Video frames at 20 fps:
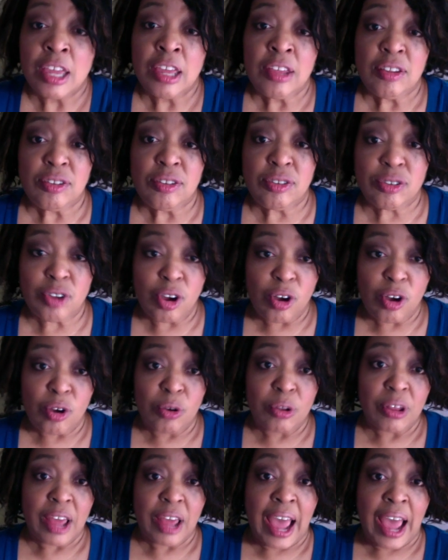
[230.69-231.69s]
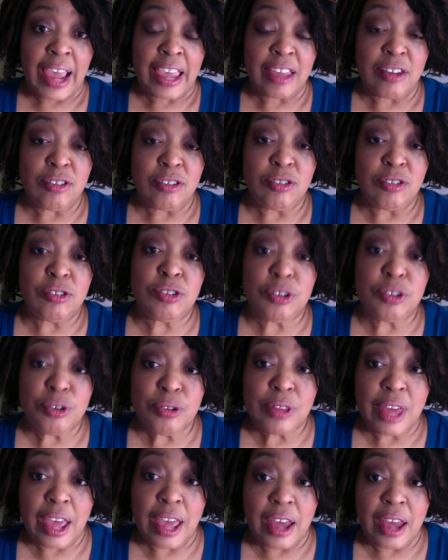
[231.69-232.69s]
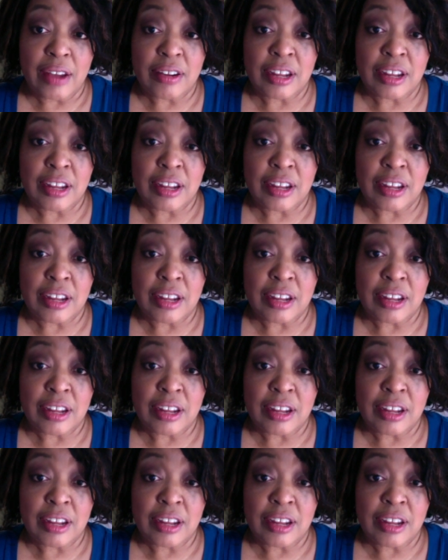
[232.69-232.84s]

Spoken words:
So I can do that,